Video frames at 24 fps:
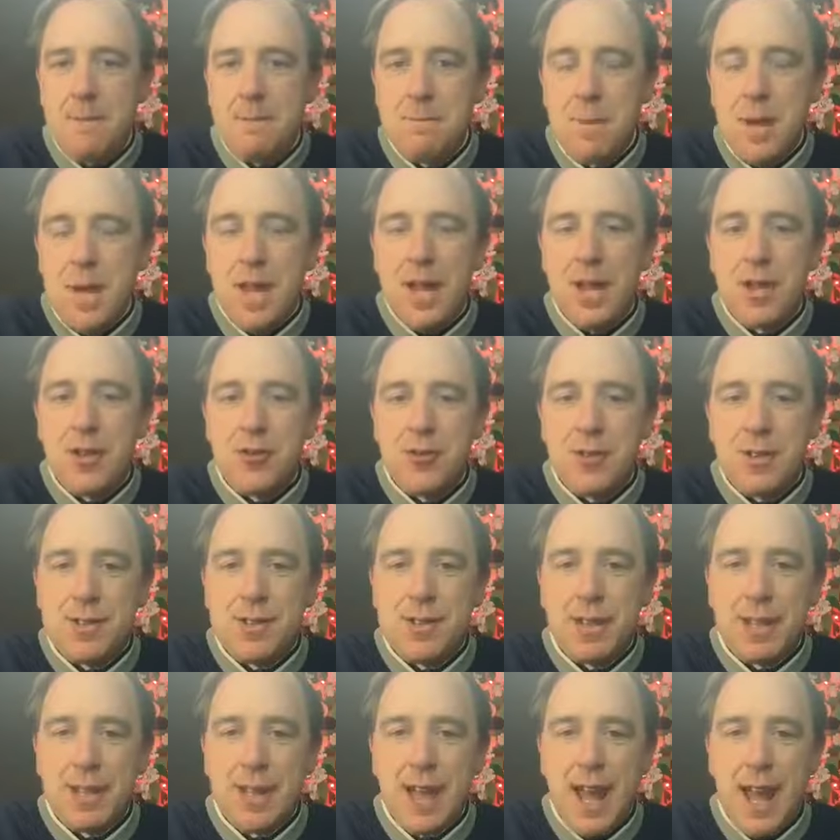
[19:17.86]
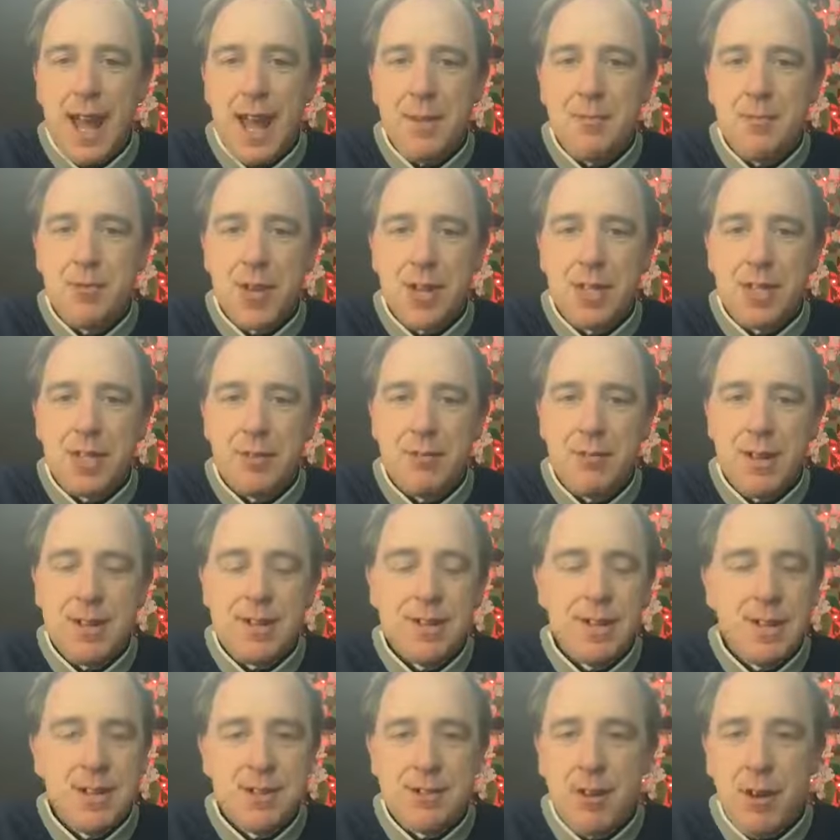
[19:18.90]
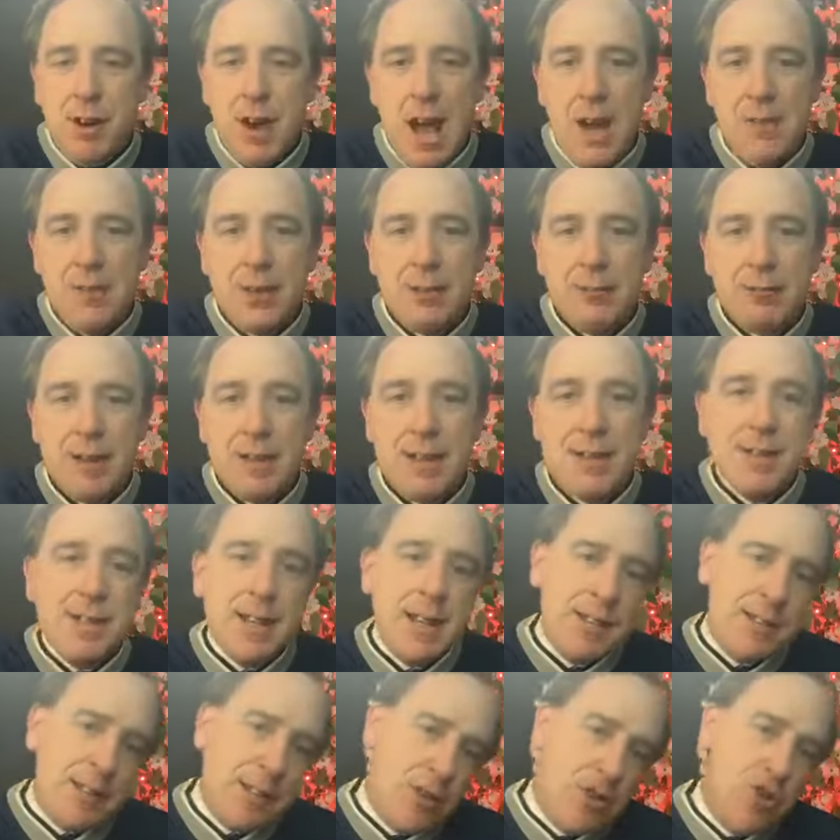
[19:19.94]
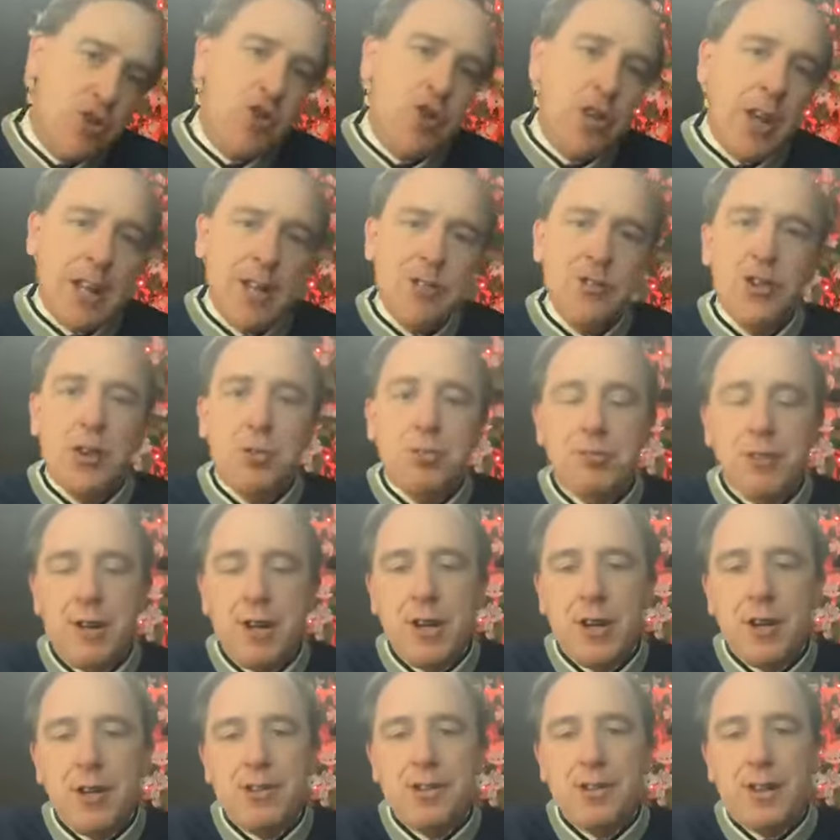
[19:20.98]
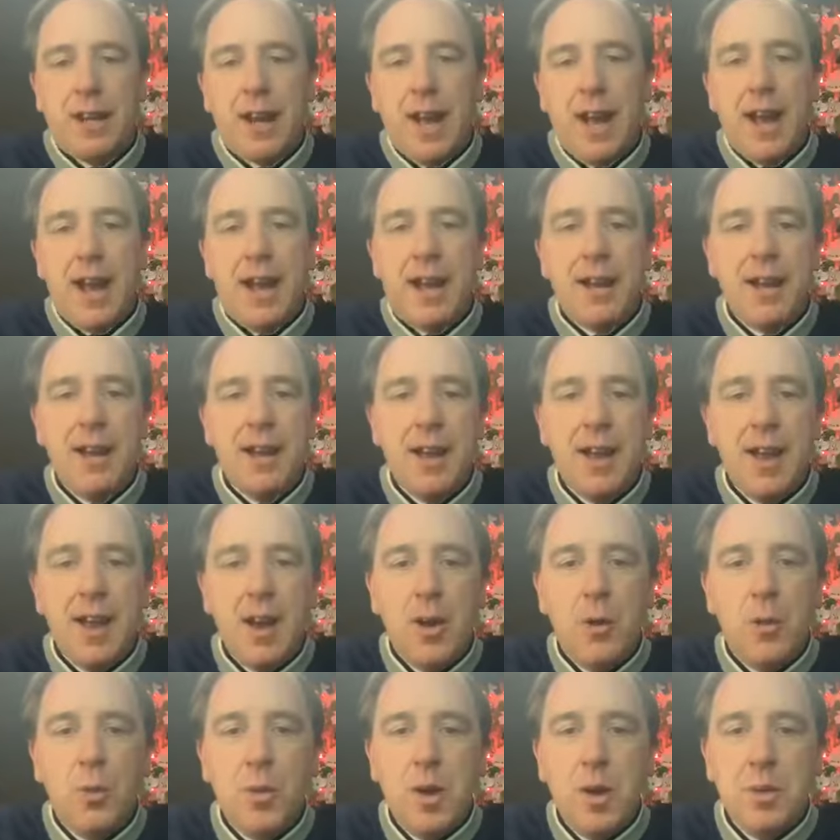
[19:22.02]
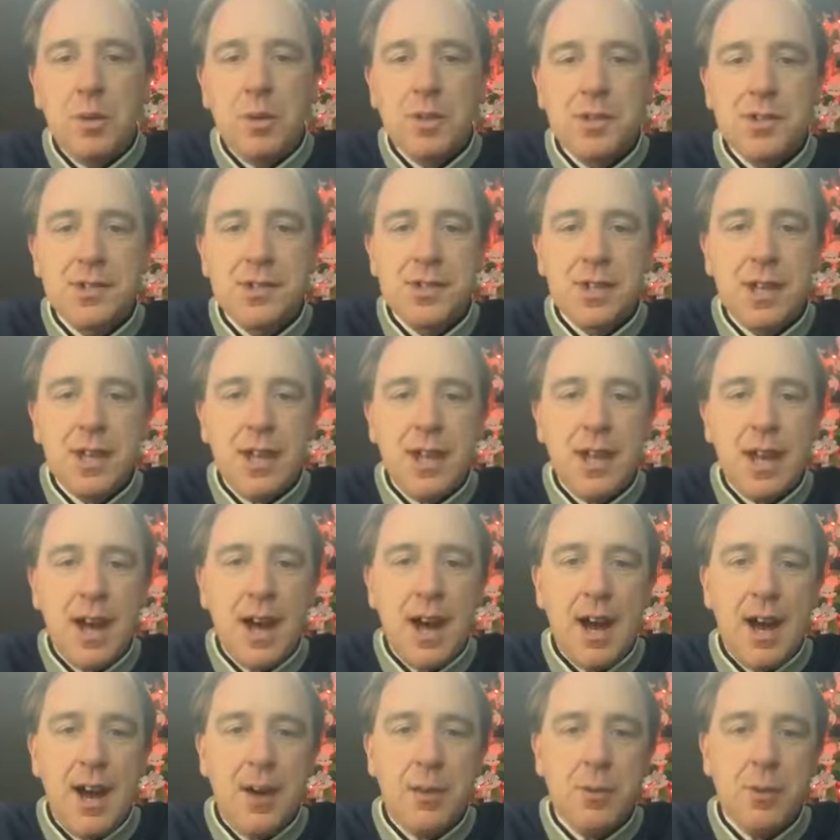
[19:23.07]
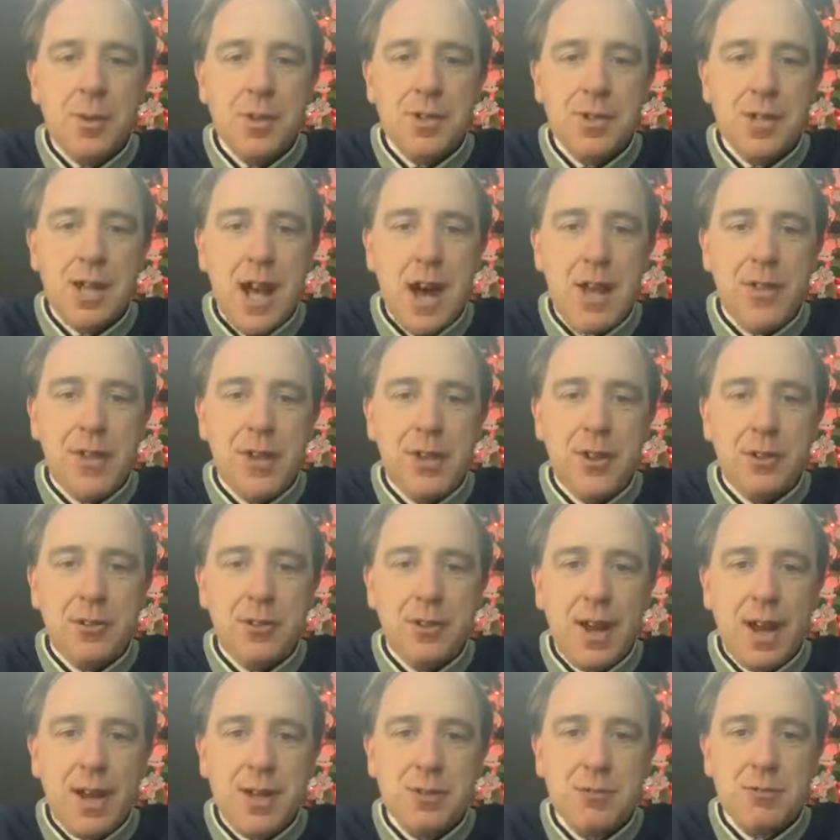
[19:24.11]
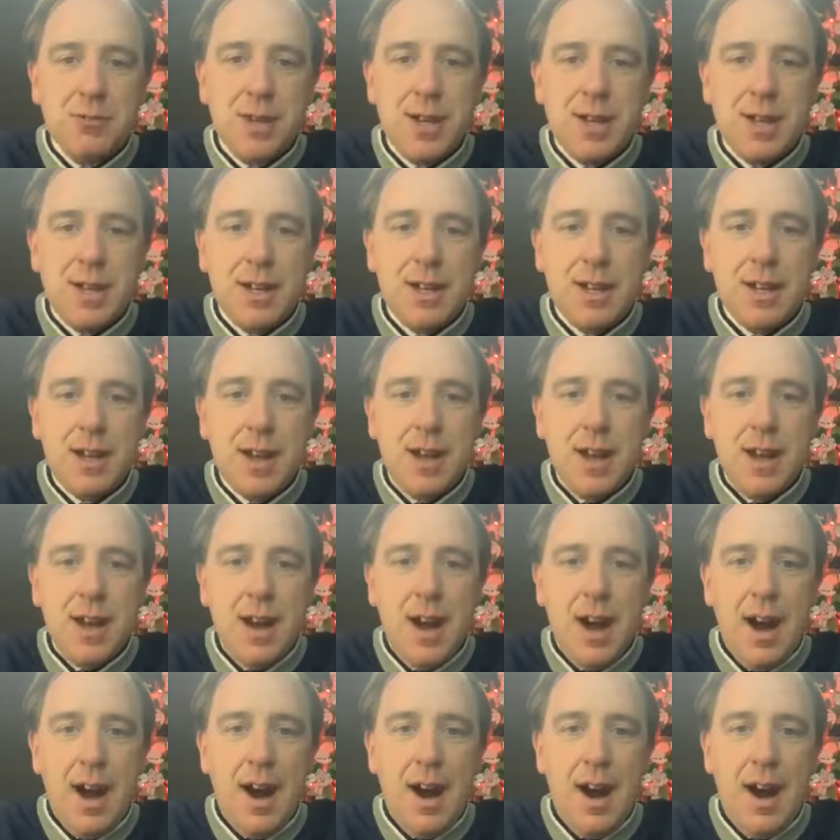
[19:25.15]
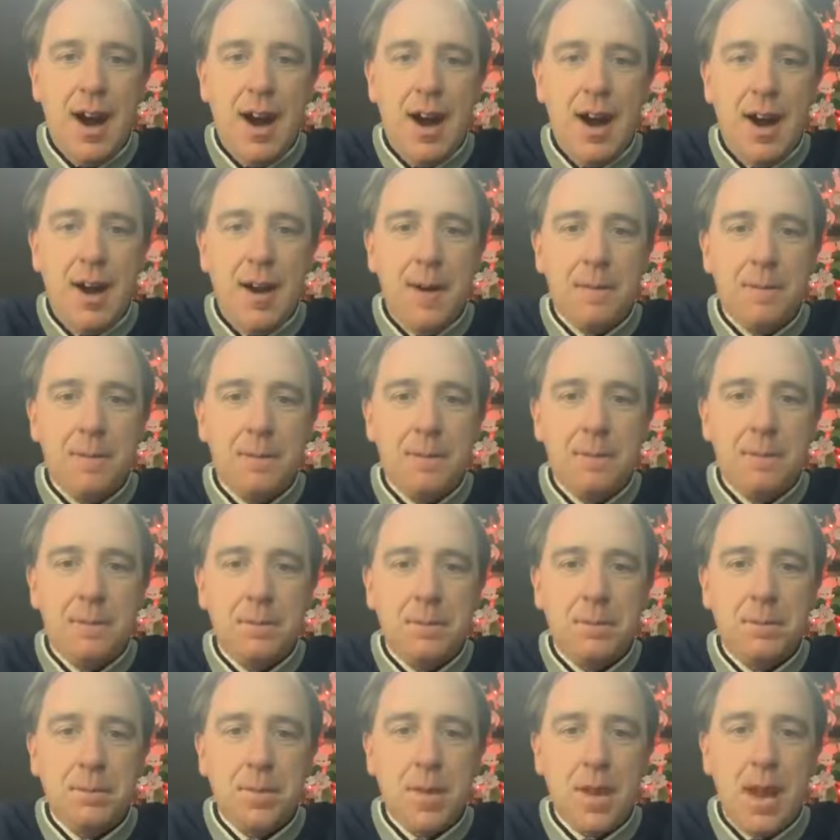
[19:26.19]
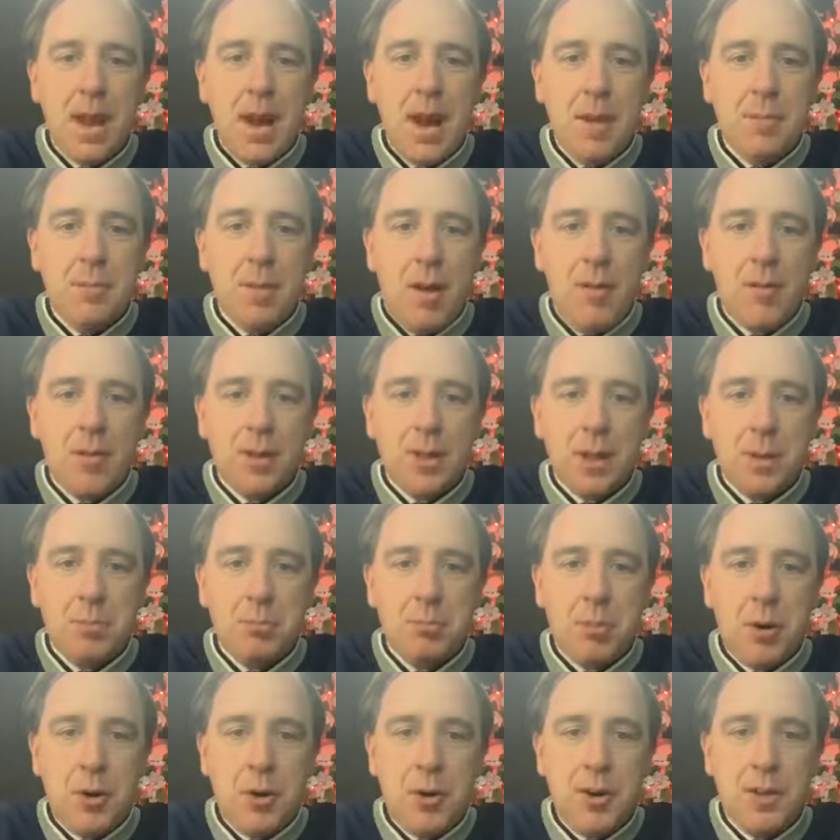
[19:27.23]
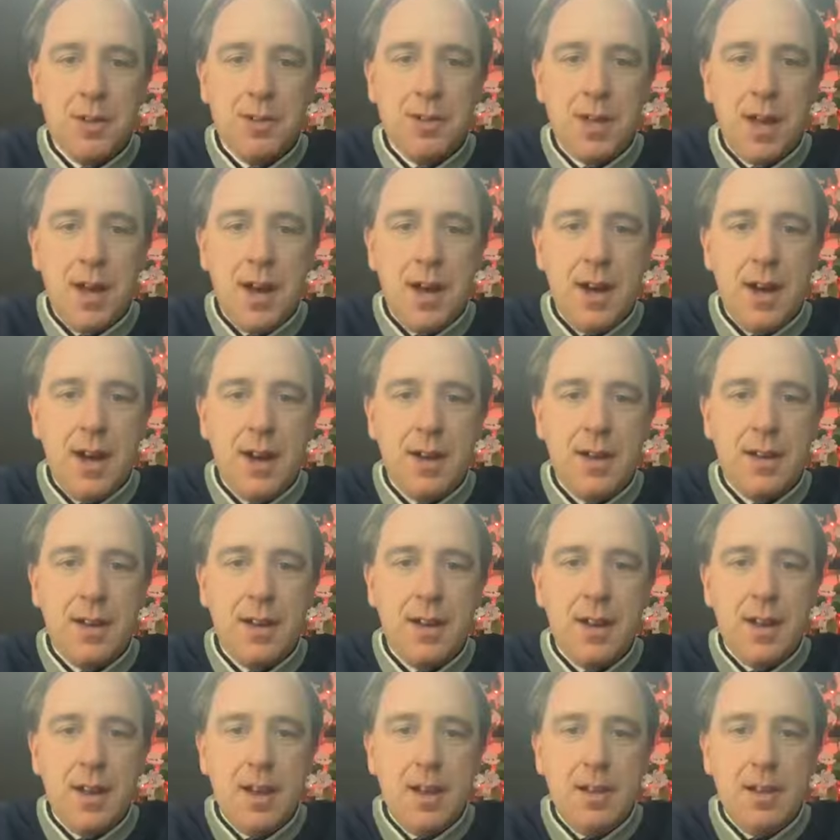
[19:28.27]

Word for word: be an interesting game. Jets and Redskins aren't having great seasons. Jets look pretty good today. We will see. Uh, we'll see how they do next week. Um, uh, Beverly Burns on.